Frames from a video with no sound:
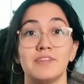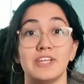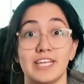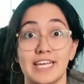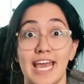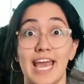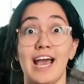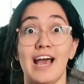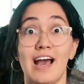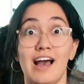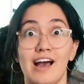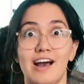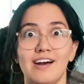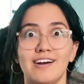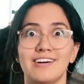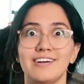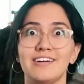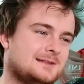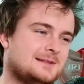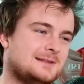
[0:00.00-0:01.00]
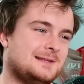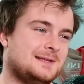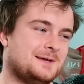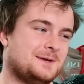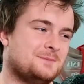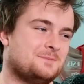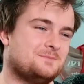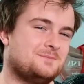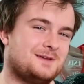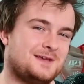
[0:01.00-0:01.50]
yeah.
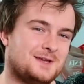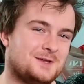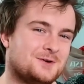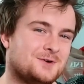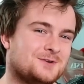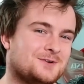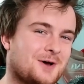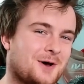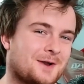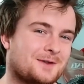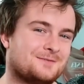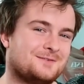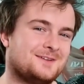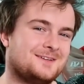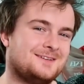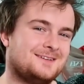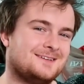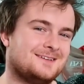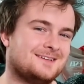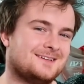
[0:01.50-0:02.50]
Liam Peter Donovan.